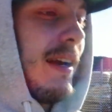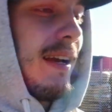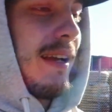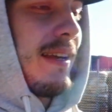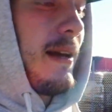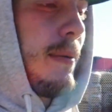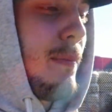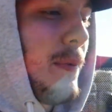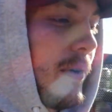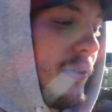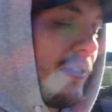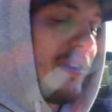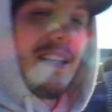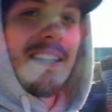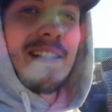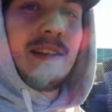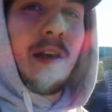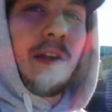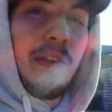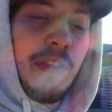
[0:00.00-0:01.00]
like put
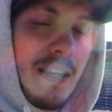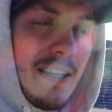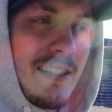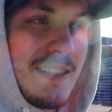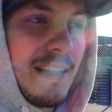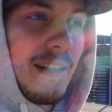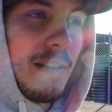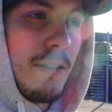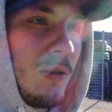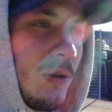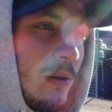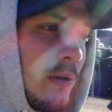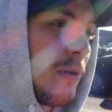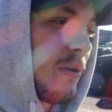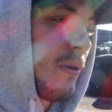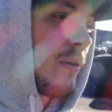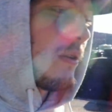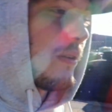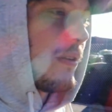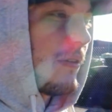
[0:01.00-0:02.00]
these things
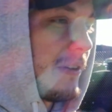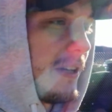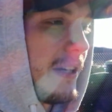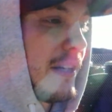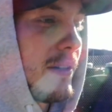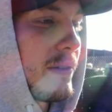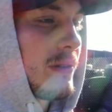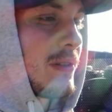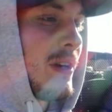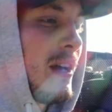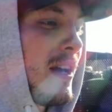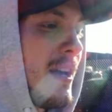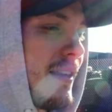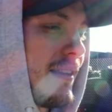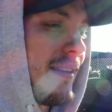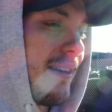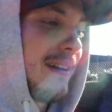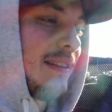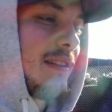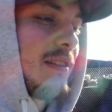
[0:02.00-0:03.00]
into the videos,
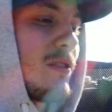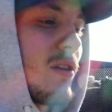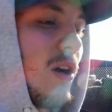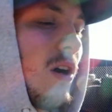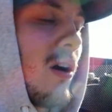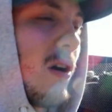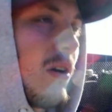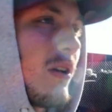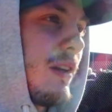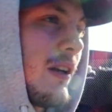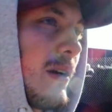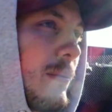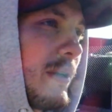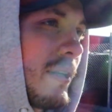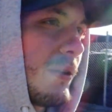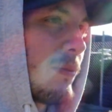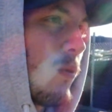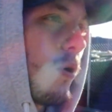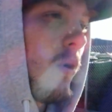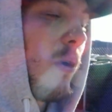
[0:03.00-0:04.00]
that I talk a little
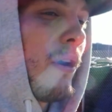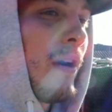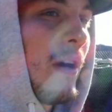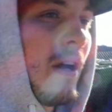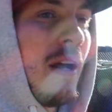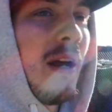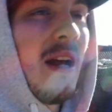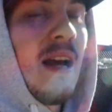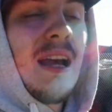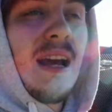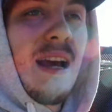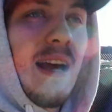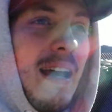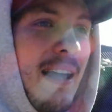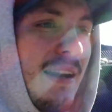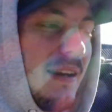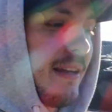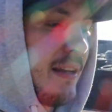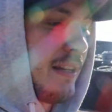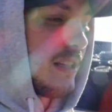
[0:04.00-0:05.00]
bit more.
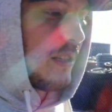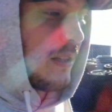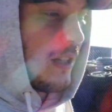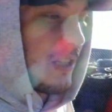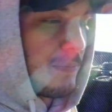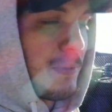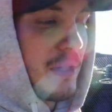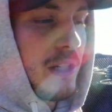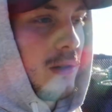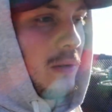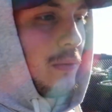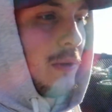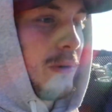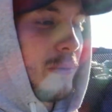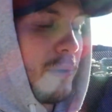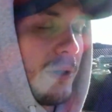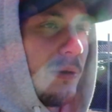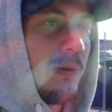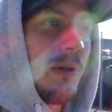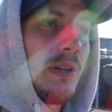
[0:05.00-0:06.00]
And especially
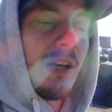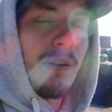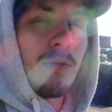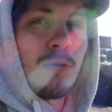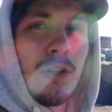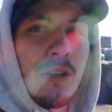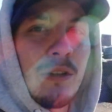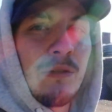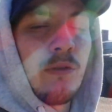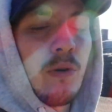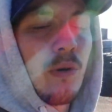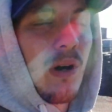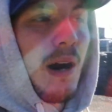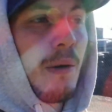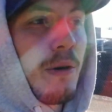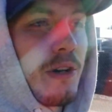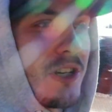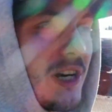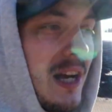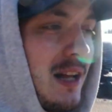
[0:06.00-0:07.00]
when we're doing a 24-hour